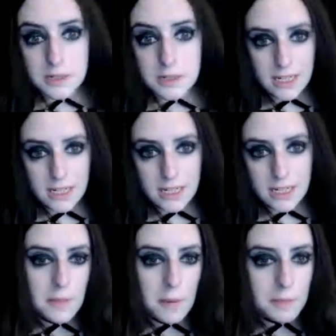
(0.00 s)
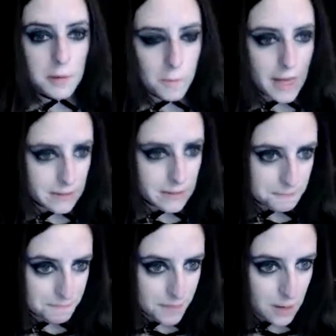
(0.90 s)
I just didn't remember what
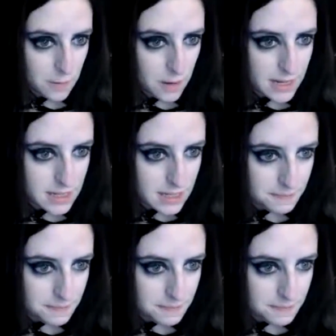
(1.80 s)
it was.